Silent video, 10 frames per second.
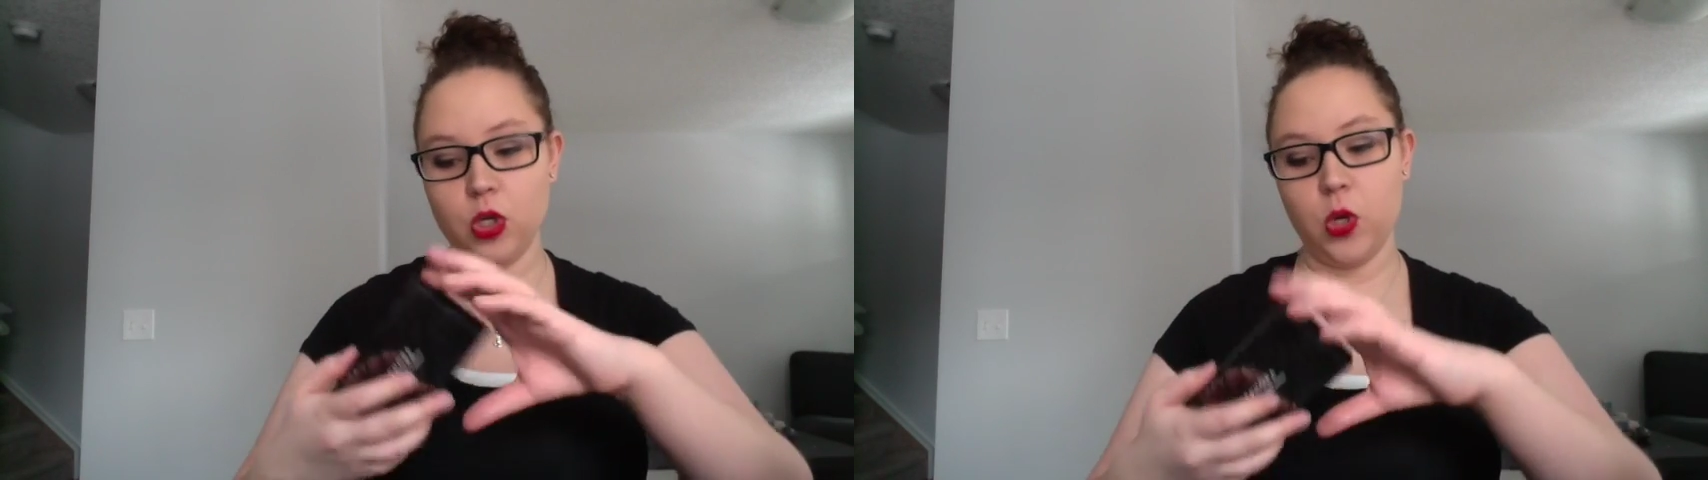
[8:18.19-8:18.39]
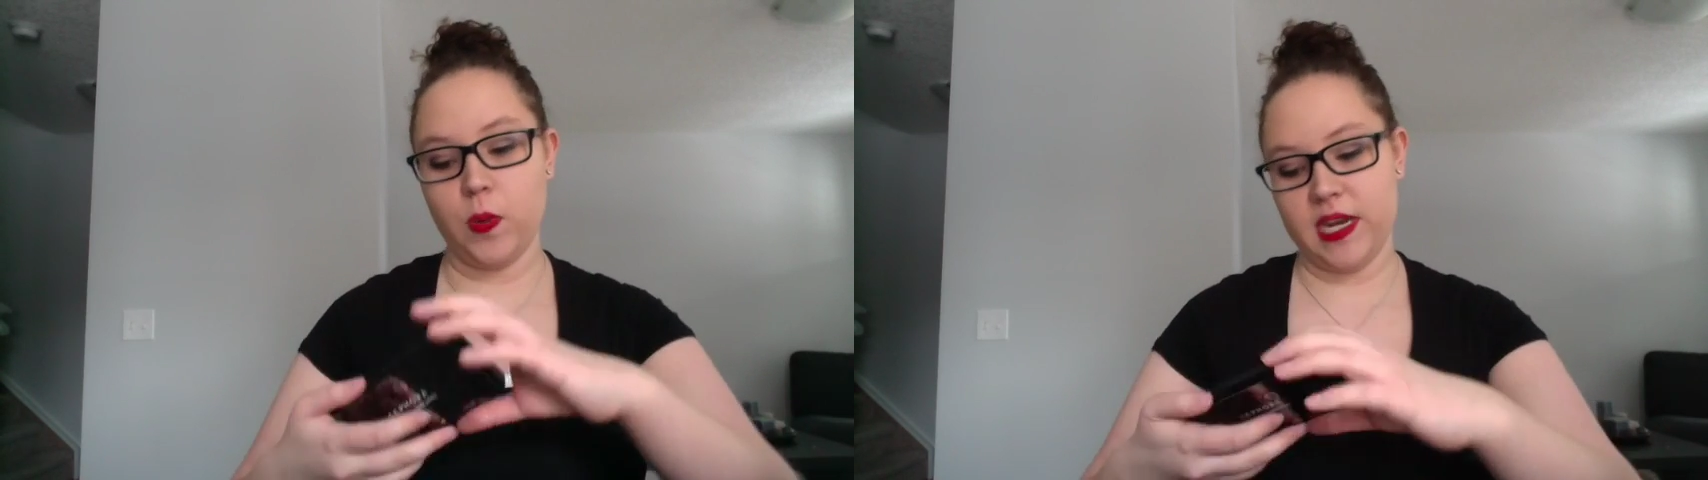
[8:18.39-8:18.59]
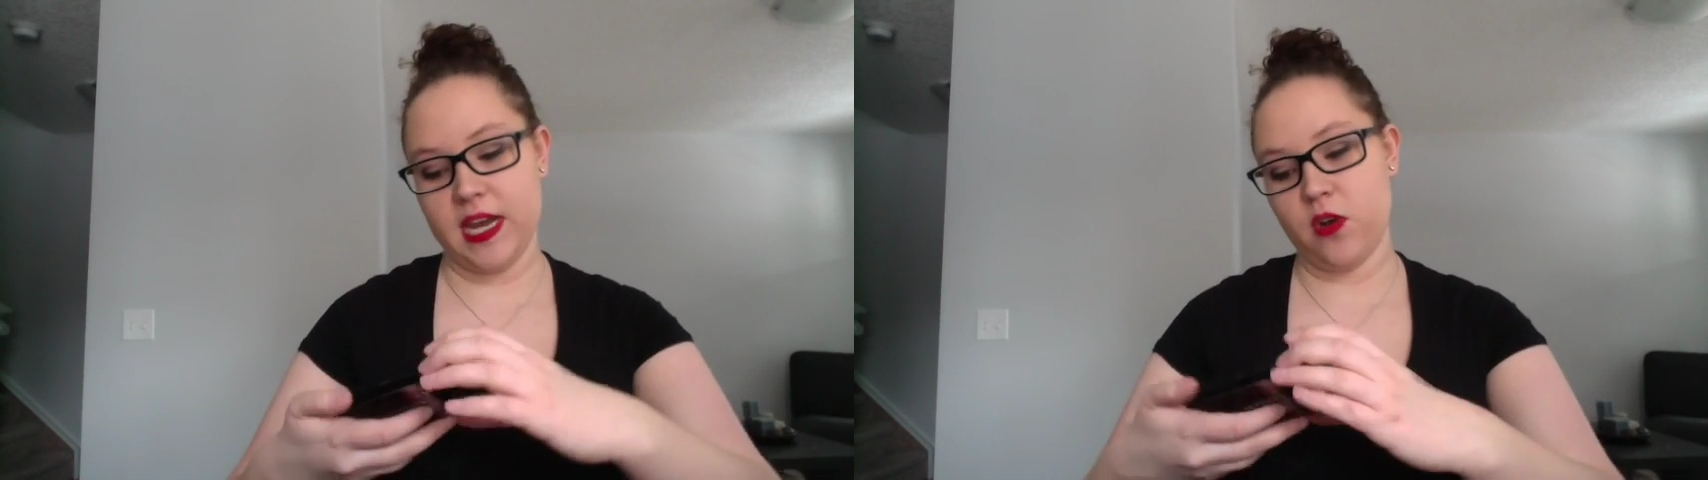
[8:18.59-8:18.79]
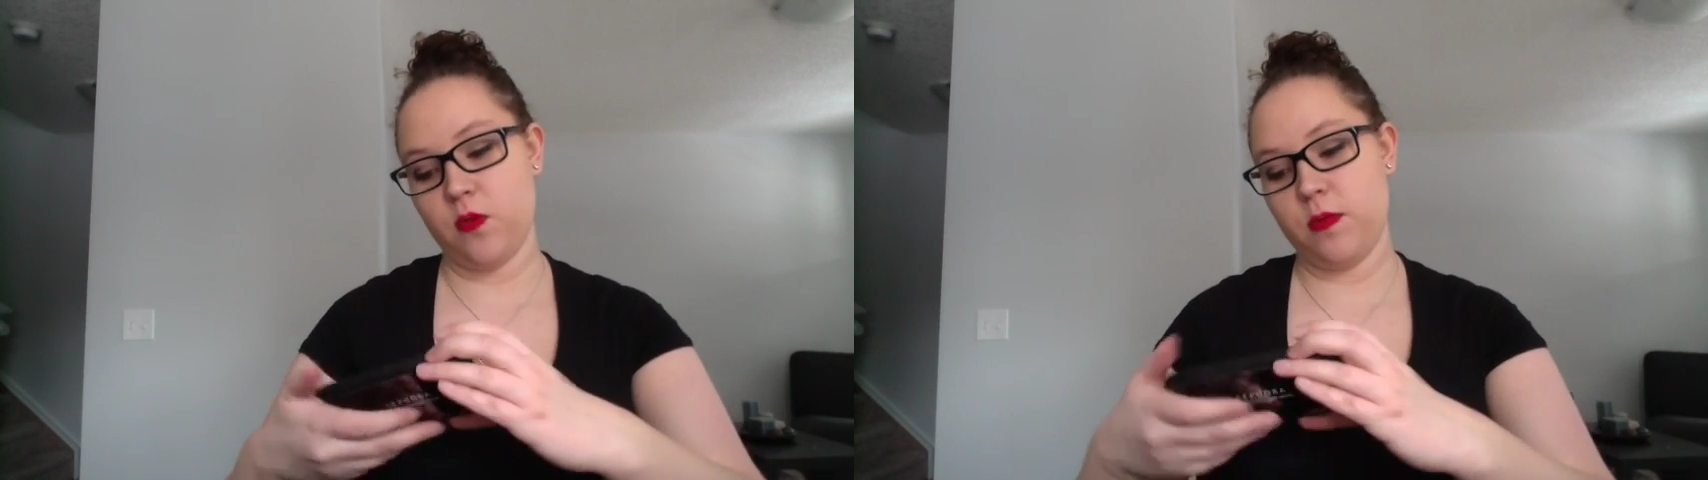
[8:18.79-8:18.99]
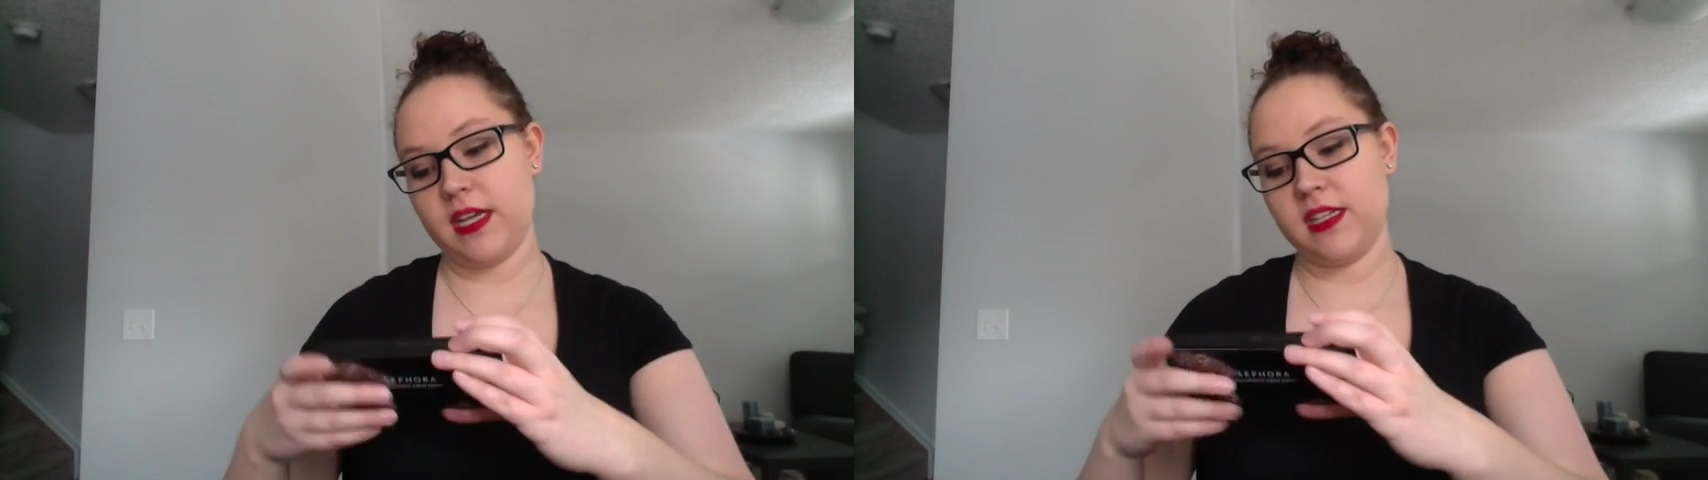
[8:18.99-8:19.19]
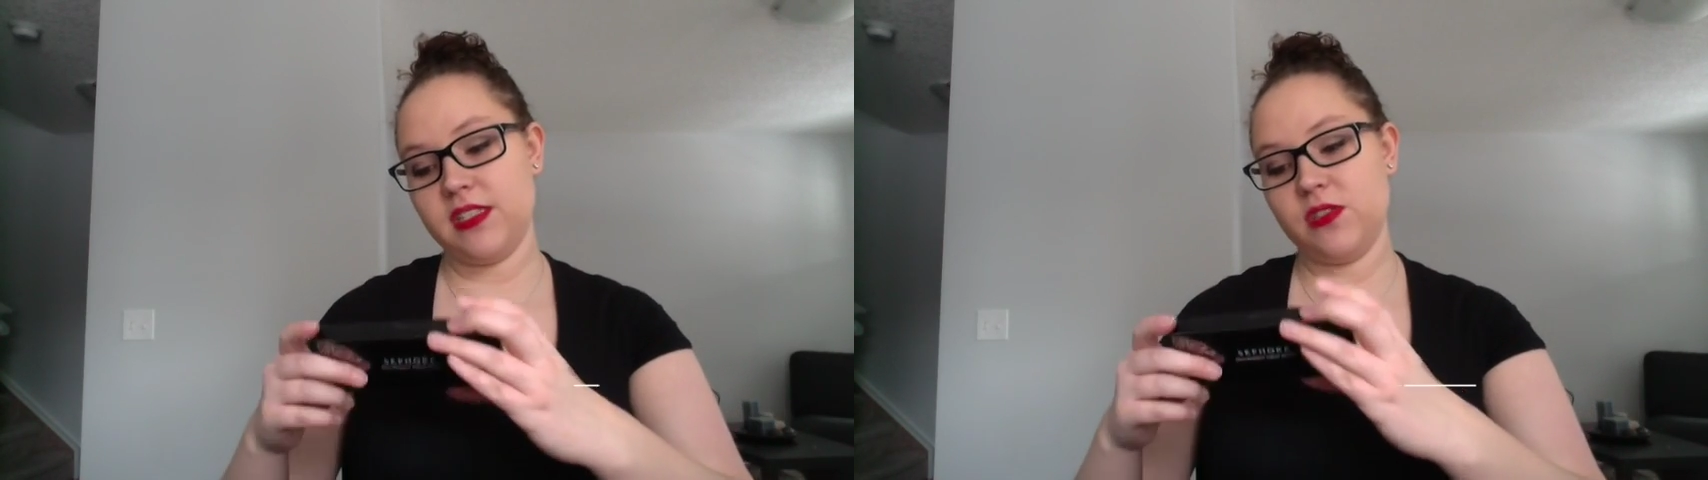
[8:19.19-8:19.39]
going out palette.